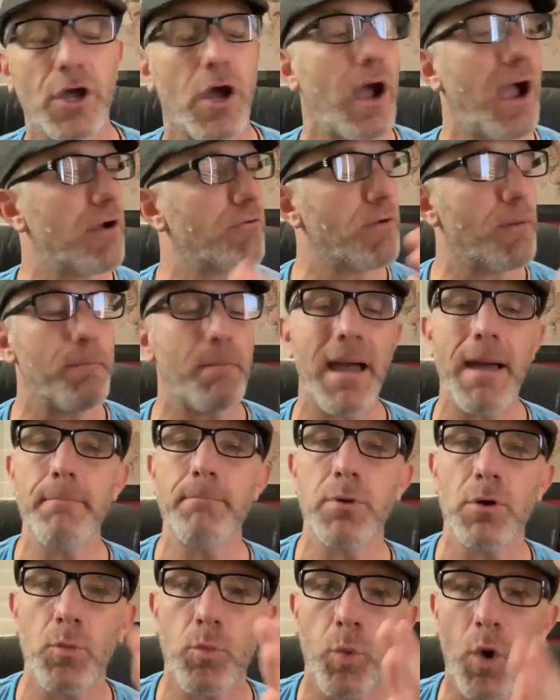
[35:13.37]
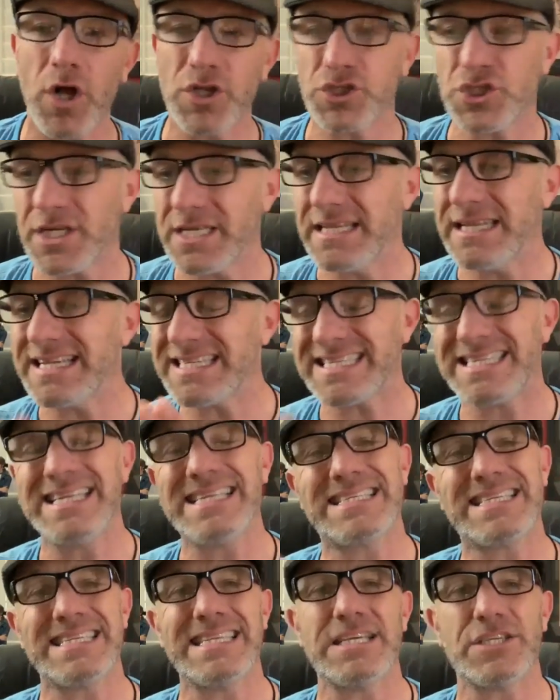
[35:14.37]
I remember watching,
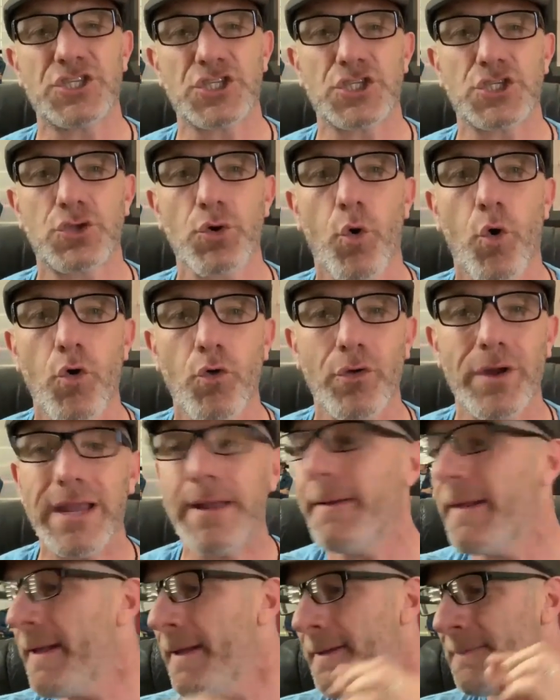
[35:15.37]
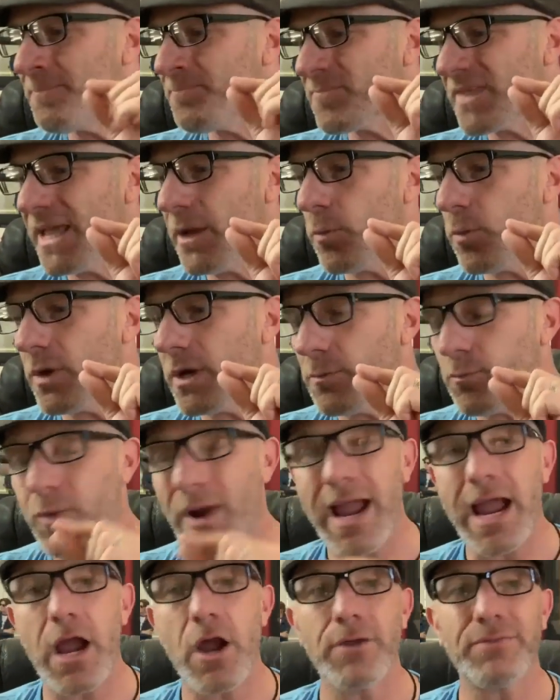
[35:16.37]
listening to this story
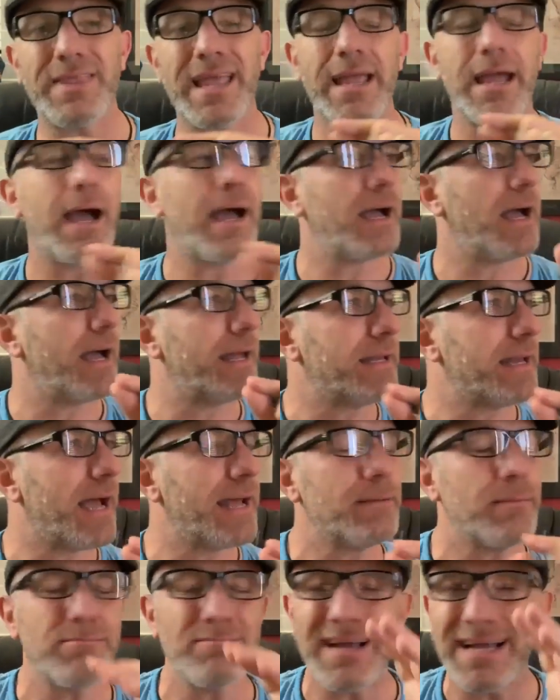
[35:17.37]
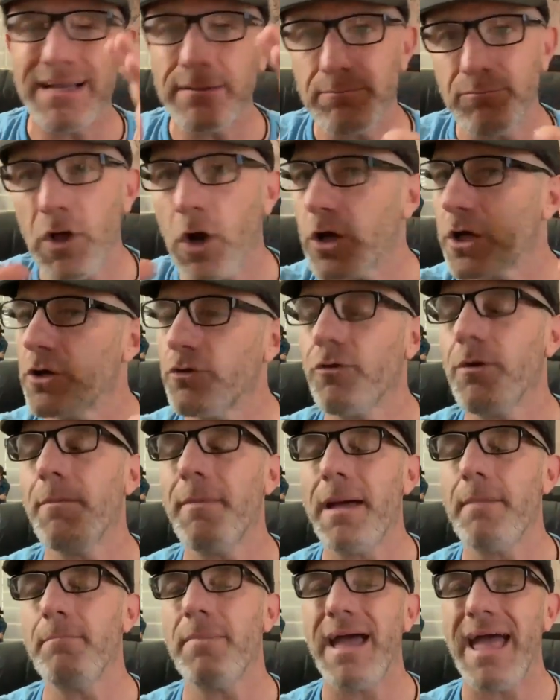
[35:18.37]
where they, and I'm not going to
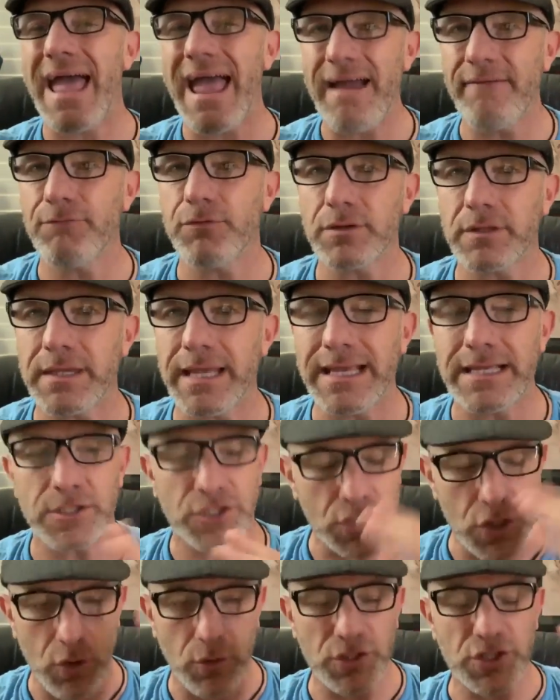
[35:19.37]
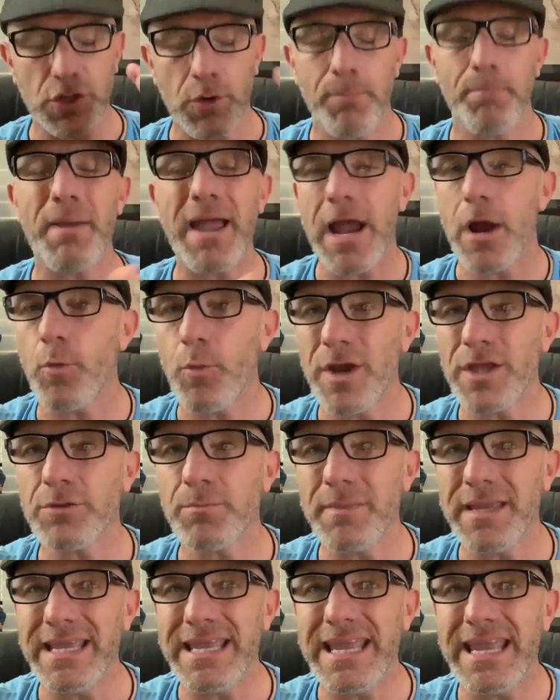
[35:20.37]
remember everything, so bear with
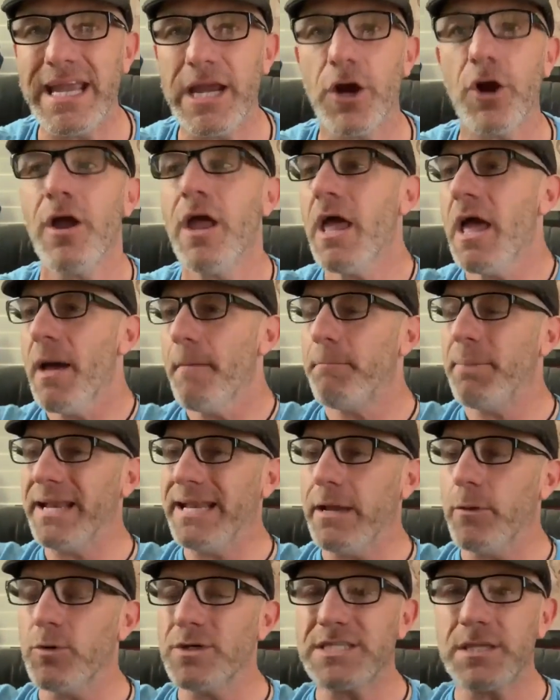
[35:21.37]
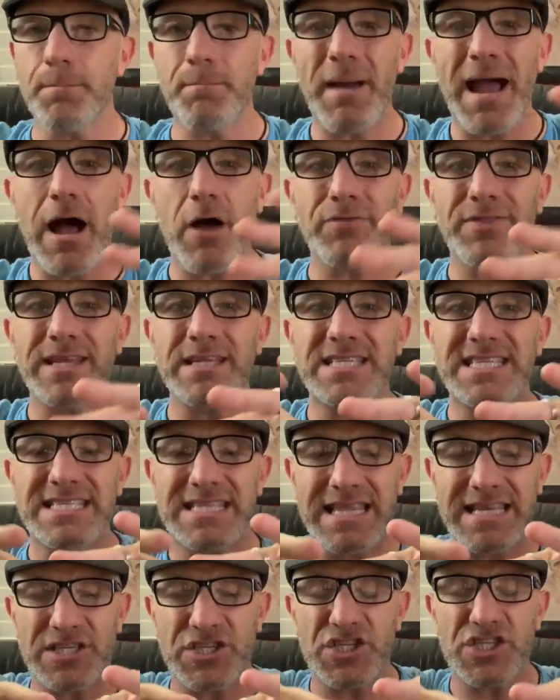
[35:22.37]
me here, but it was about
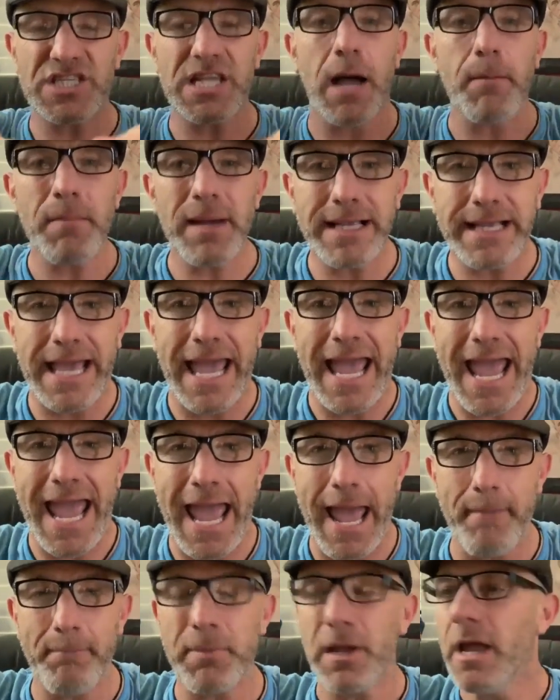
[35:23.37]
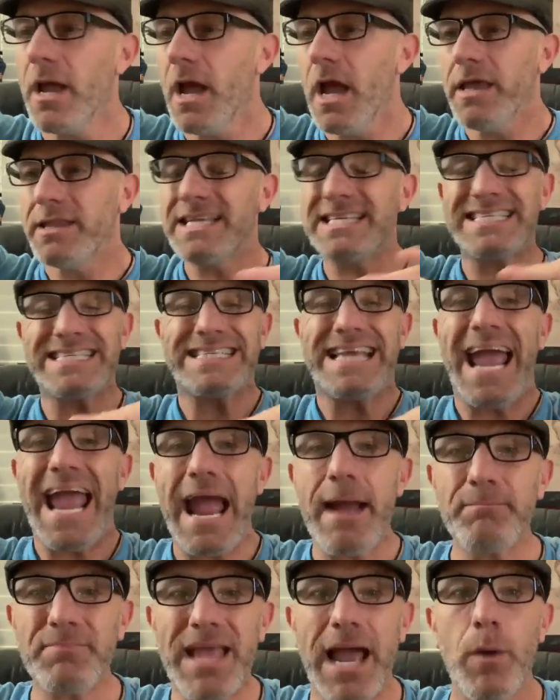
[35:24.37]
this summer camp, this
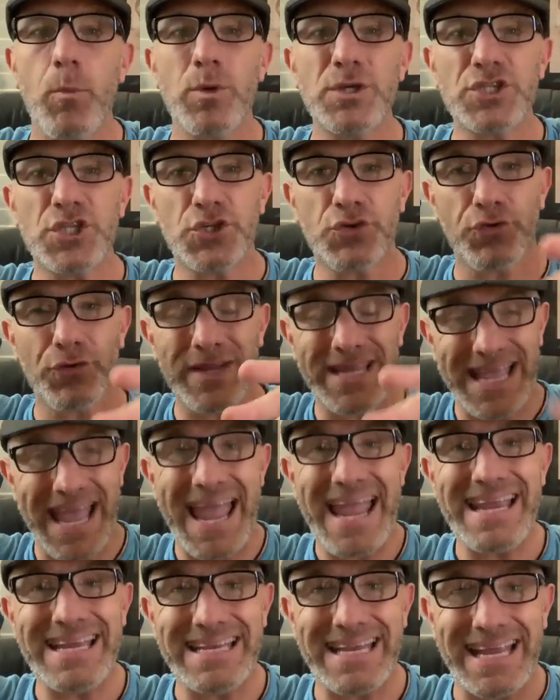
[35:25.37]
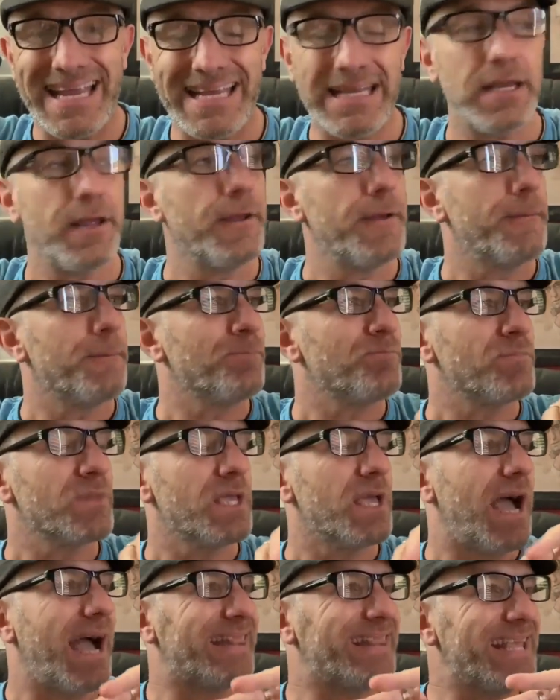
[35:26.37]
camp that was created,
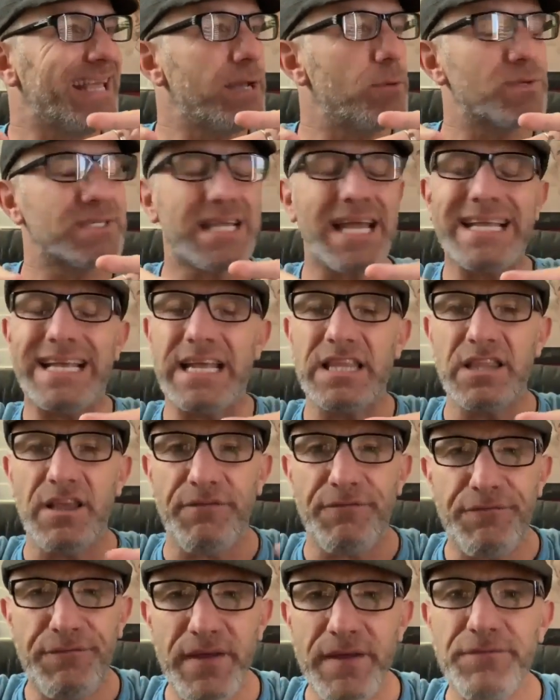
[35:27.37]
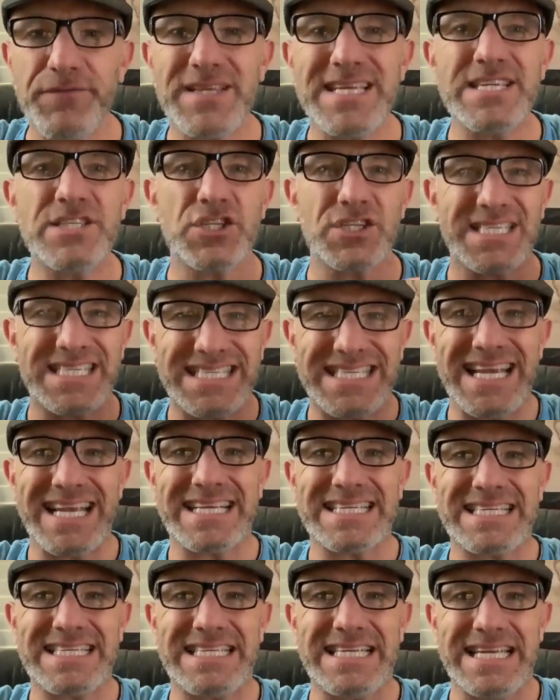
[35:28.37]
I think it was like in the 50s or
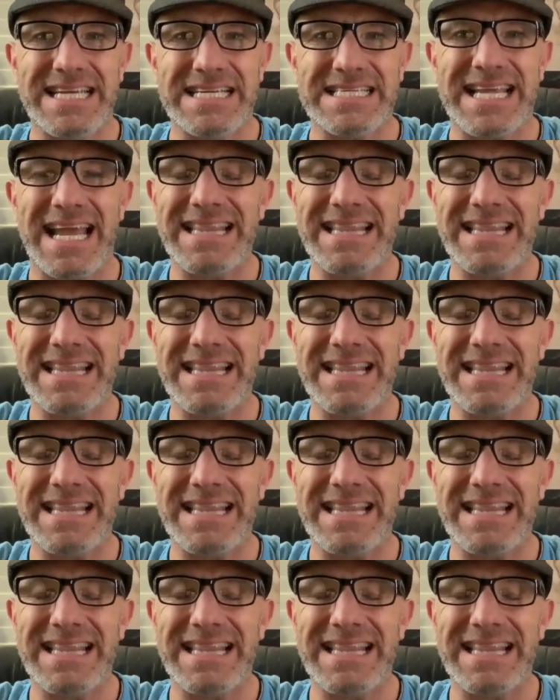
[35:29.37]
60s.